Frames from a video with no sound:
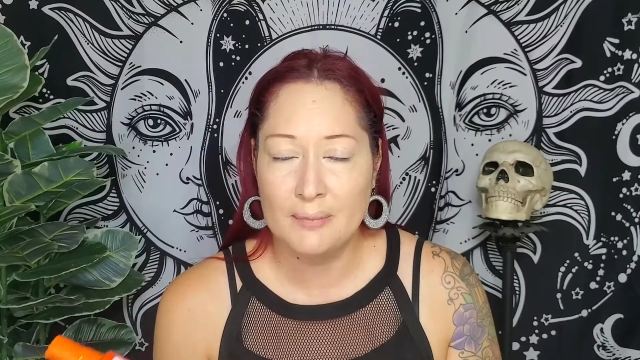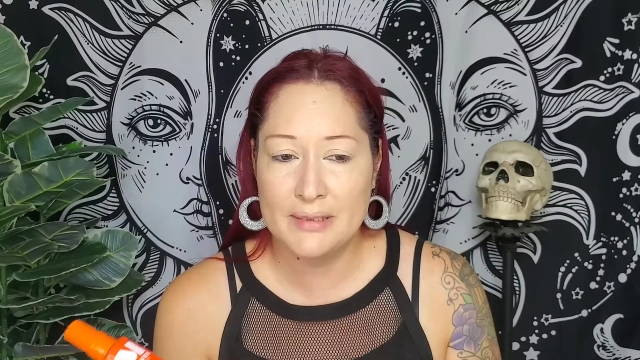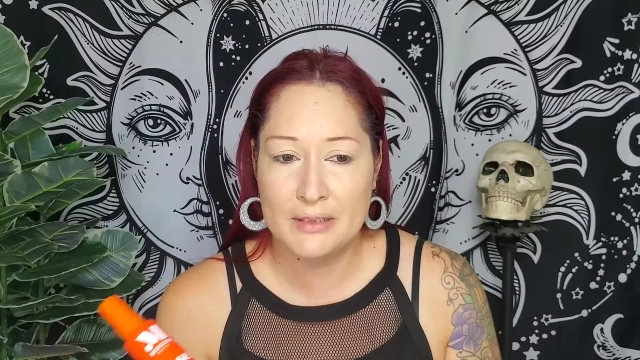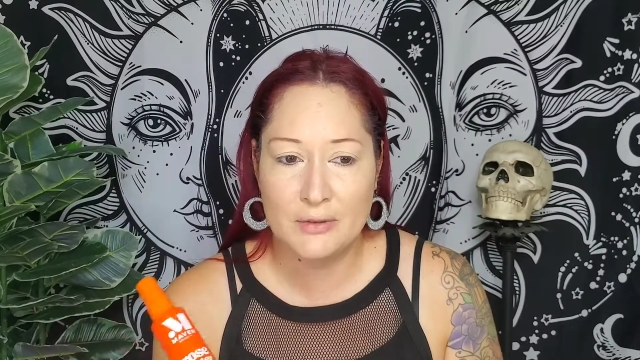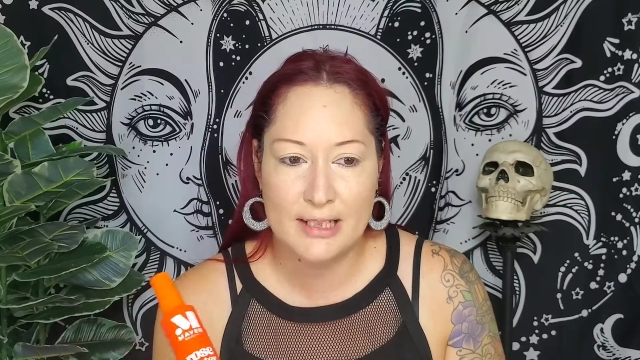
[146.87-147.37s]

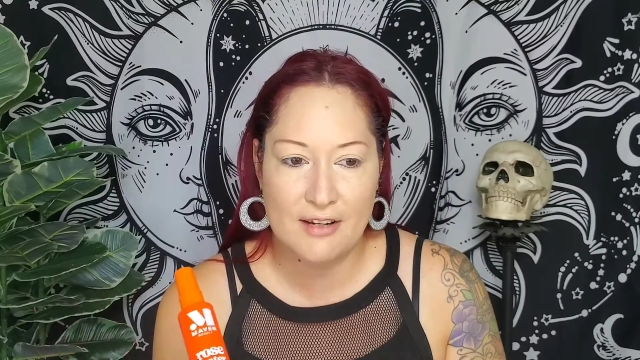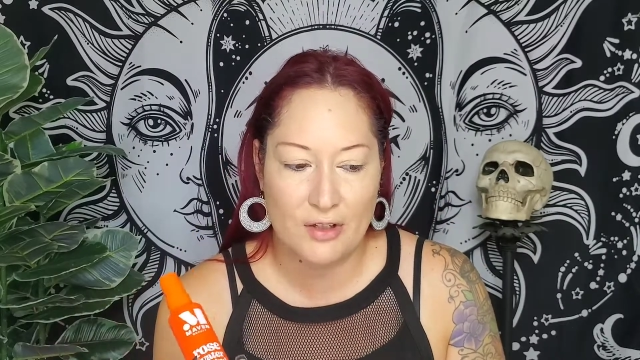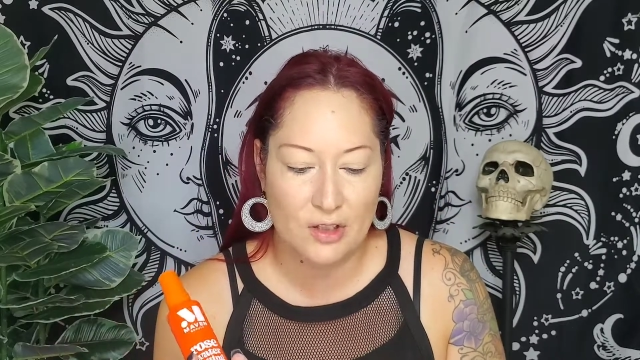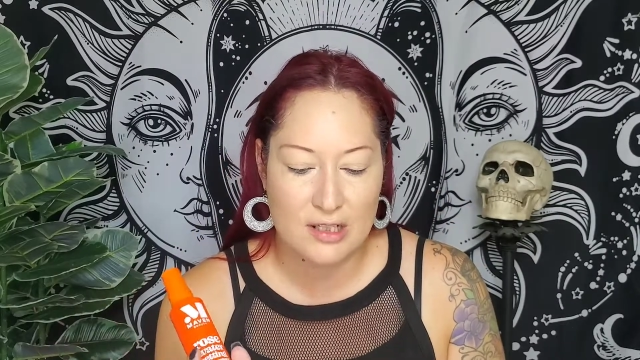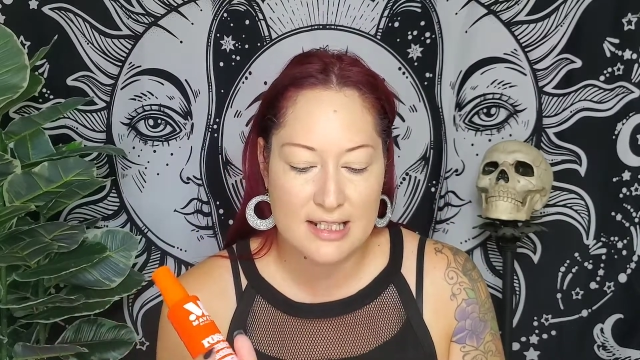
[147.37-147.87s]
Been doing that for
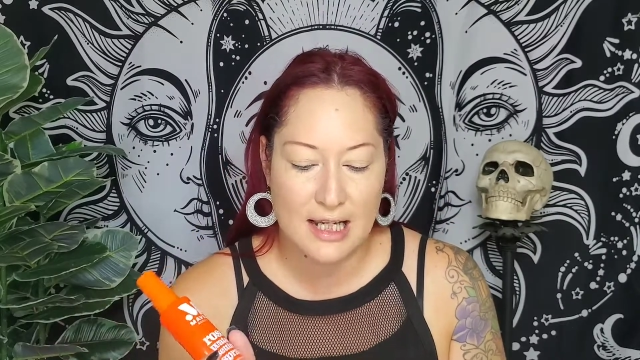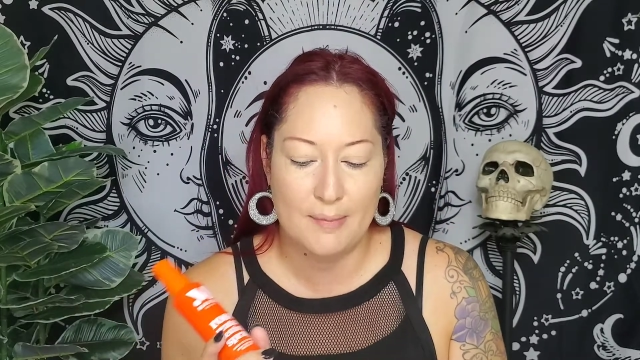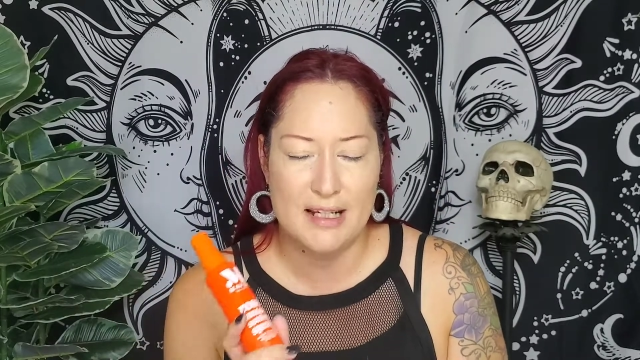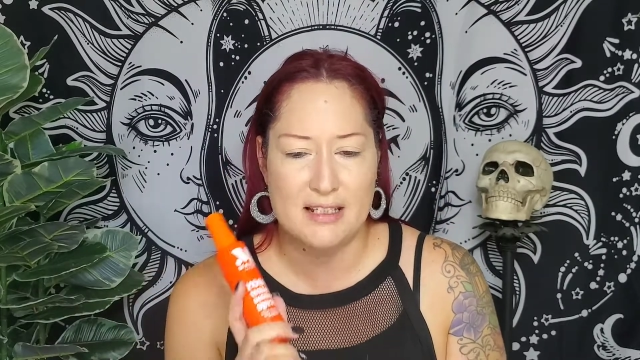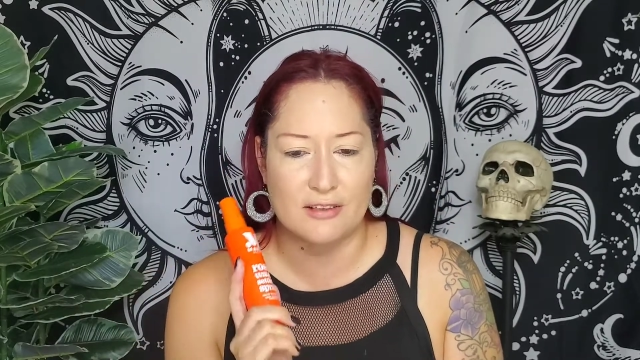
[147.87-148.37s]
a long time
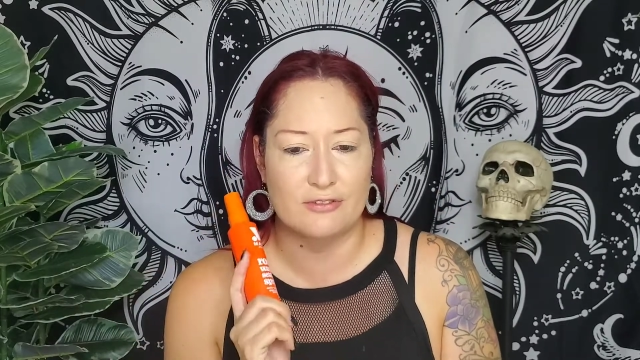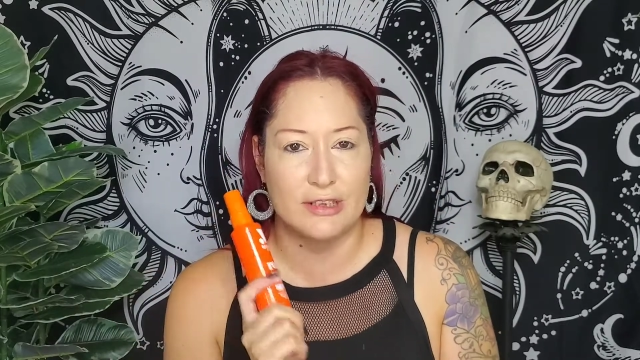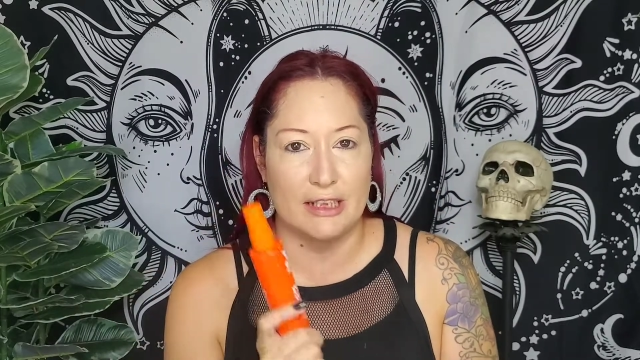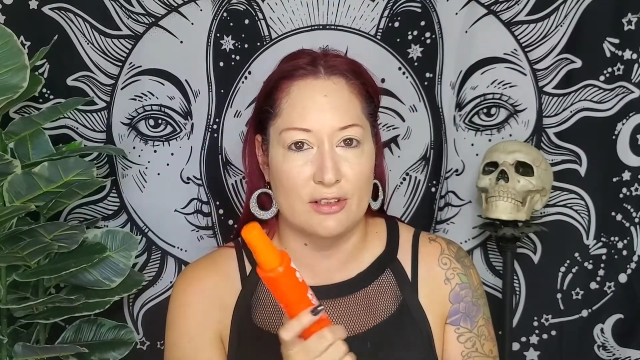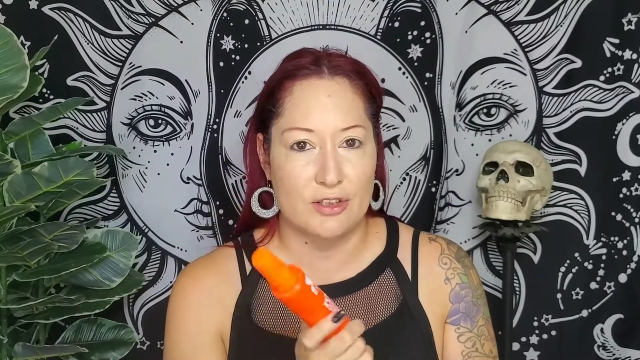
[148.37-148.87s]
and it's a
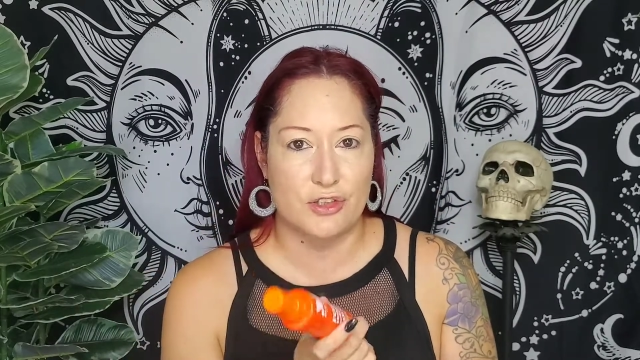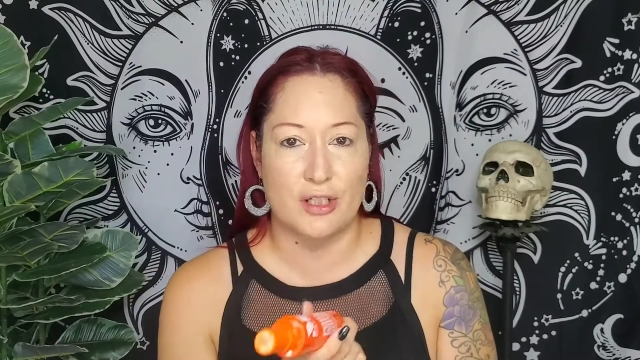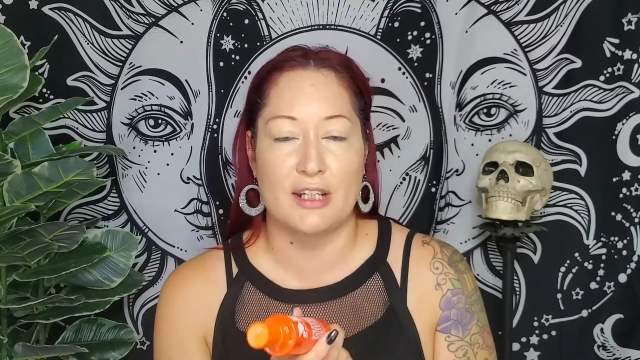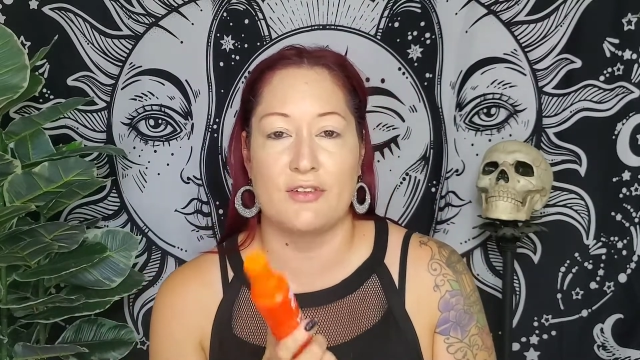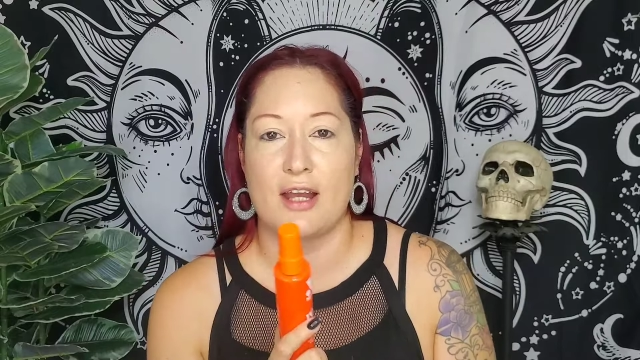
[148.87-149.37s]
really good
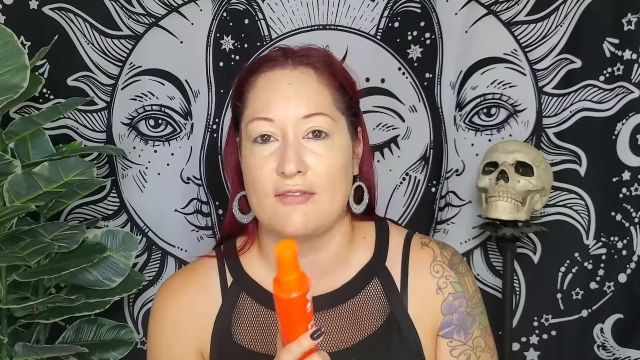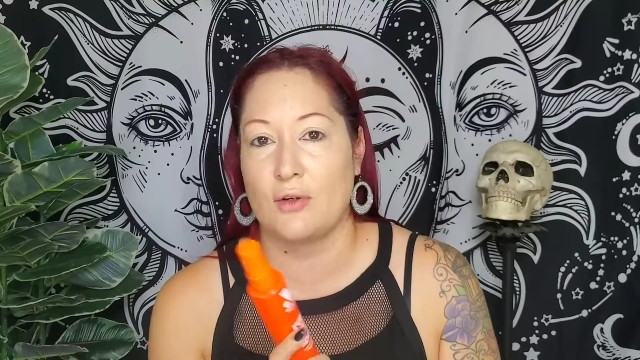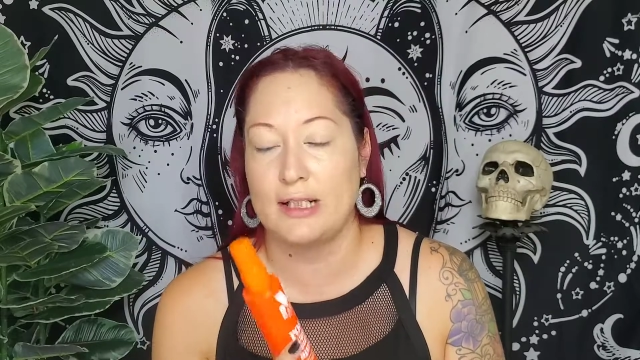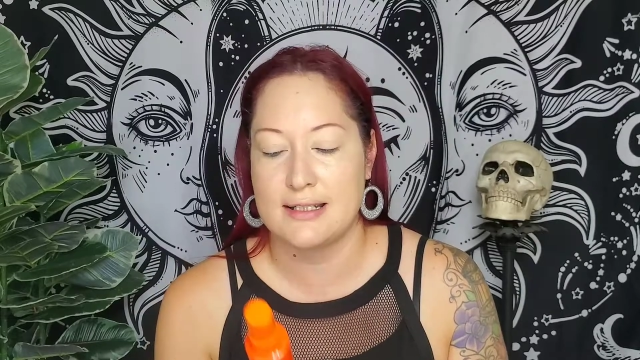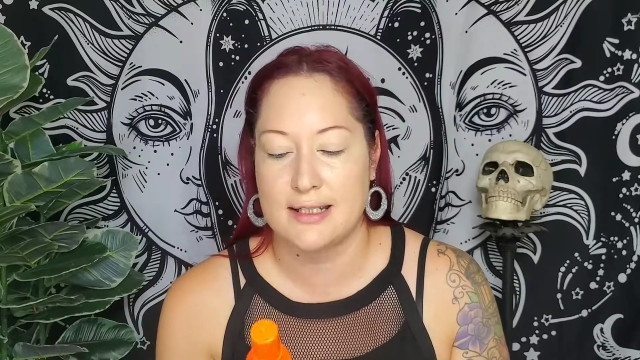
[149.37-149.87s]
trick if you have
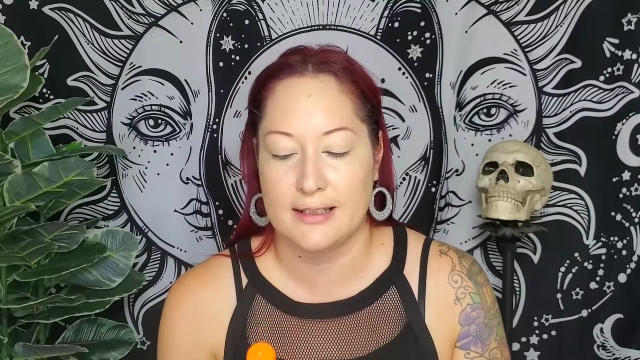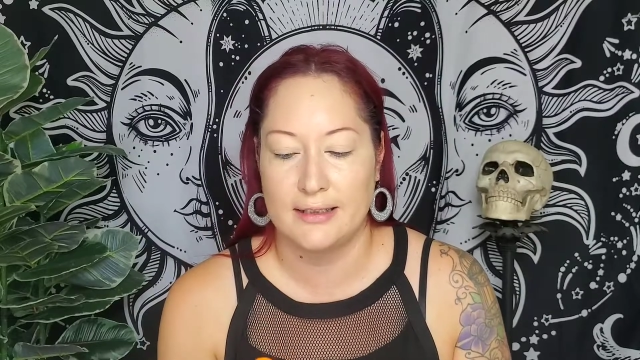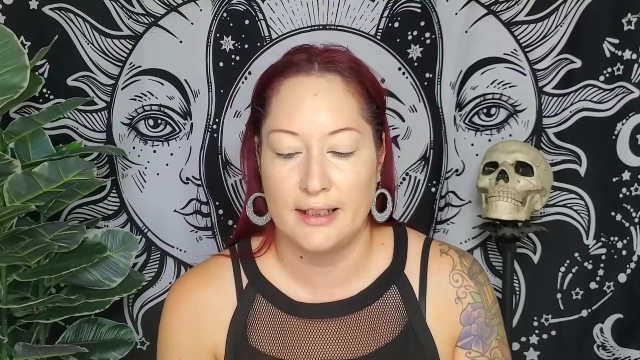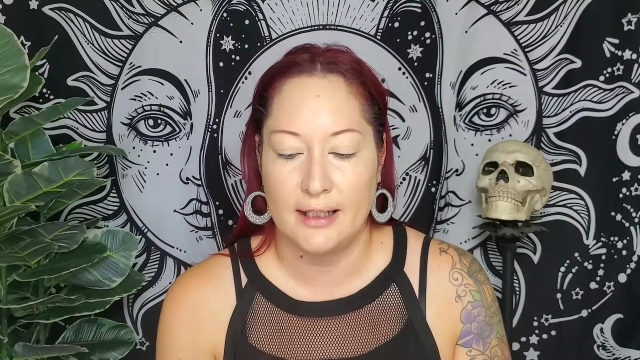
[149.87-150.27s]
oily skin.